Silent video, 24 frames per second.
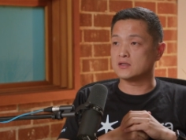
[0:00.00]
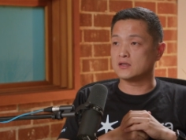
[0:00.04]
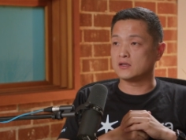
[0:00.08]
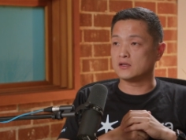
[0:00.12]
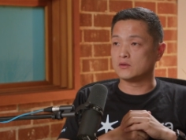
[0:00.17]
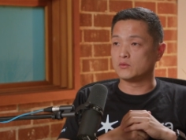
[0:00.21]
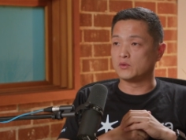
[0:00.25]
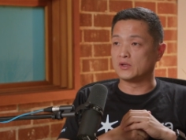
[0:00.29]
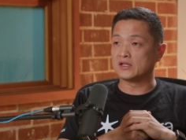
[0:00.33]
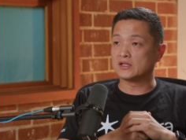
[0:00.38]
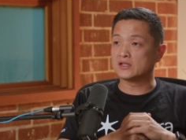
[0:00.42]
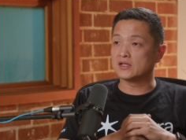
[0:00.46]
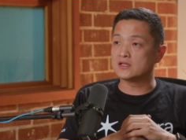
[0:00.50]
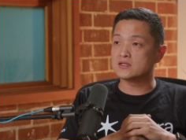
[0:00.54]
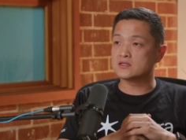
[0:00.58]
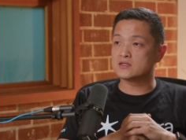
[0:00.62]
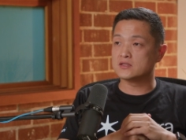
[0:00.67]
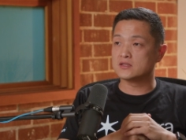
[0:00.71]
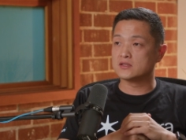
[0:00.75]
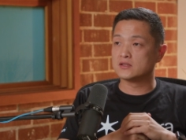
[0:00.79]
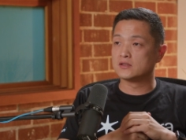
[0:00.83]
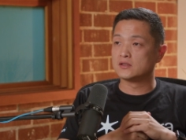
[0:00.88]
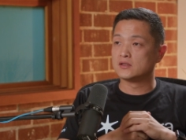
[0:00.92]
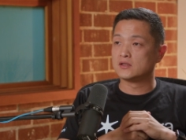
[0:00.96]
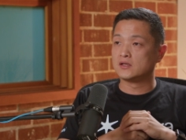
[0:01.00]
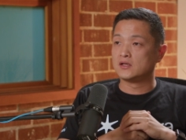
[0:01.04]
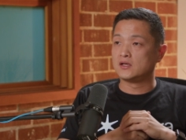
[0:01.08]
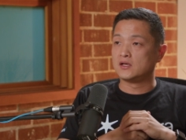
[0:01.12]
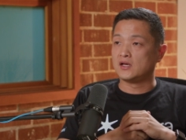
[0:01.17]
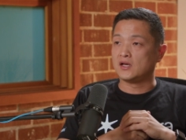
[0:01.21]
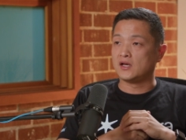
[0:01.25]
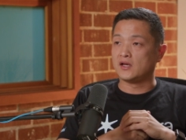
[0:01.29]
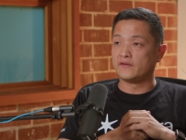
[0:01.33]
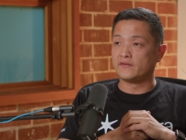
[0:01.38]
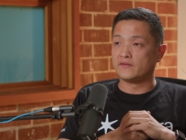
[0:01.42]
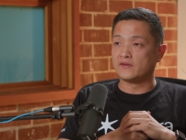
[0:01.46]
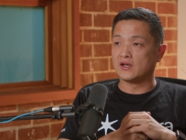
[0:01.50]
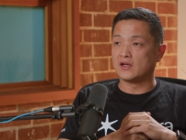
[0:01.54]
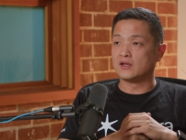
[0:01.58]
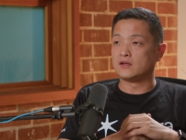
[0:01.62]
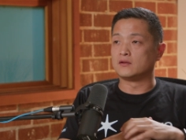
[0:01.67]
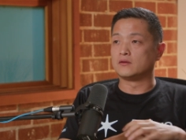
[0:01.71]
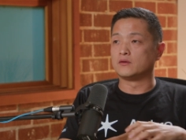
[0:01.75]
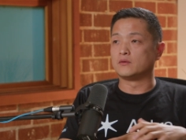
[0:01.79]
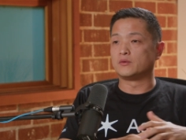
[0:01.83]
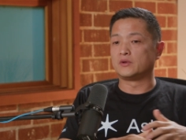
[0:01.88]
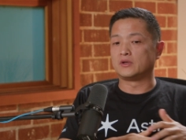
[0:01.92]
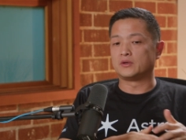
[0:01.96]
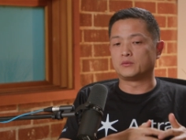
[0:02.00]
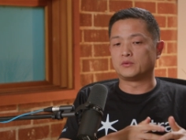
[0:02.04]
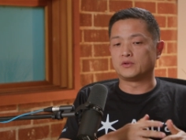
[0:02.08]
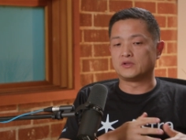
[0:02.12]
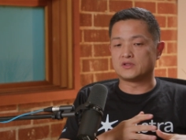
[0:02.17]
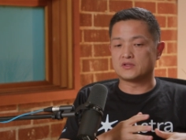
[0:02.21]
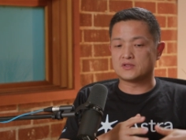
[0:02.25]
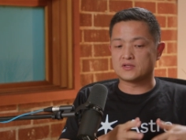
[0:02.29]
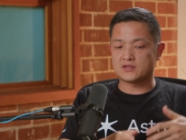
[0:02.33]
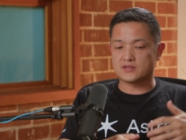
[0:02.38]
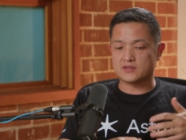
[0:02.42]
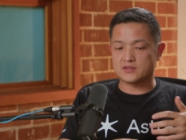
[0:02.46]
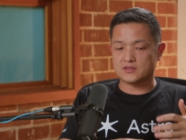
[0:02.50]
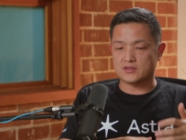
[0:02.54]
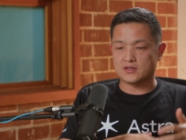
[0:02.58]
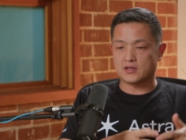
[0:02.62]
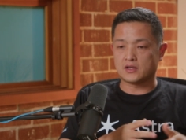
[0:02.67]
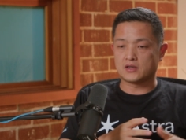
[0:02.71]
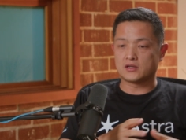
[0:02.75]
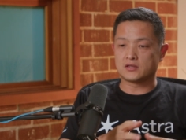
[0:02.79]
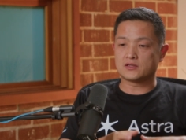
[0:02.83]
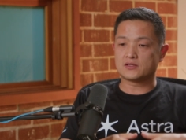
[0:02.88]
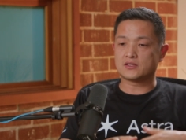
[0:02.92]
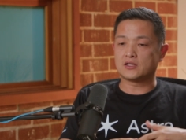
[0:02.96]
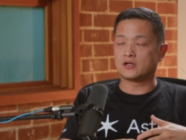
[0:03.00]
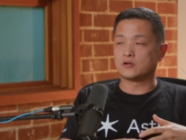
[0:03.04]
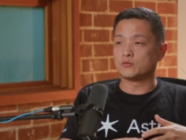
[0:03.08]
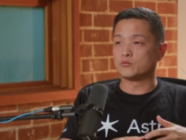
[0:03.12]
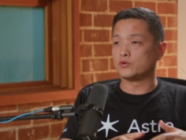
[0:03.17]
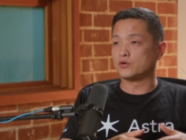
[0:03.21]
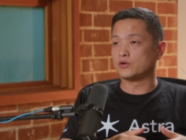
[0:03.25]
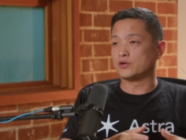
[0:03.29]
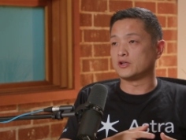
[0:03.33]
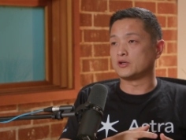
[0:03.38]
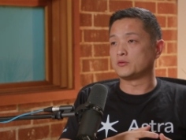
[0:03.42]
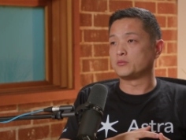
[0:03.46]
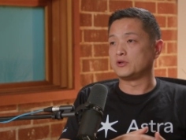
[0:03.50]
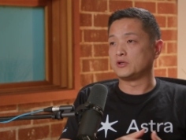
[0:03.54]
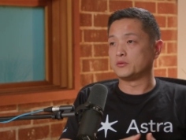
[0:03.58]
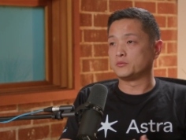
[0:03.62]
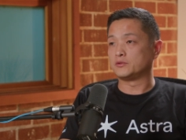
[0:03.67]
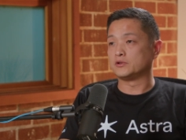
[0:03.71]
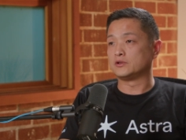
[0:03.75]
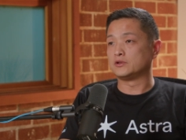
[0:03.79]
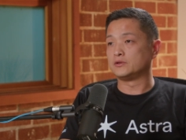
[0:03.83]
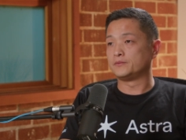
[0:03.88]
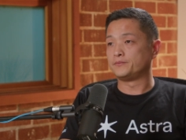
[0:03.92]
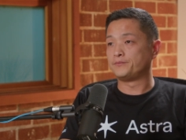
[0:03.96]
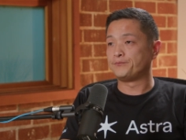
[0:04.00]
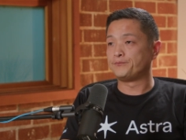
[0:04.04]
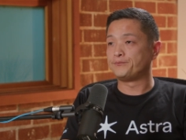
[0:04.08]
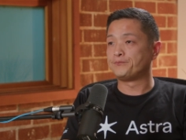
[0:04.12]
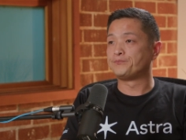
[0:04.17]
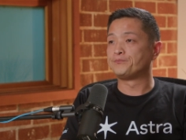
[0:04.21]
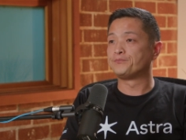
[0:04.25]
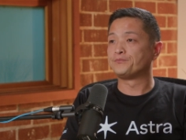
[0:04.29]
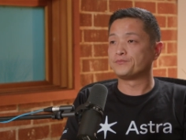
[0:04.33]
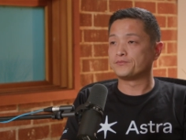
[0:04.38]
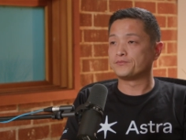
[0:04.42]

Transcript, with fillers: uh, waitlist, and then we would start onboarding people. And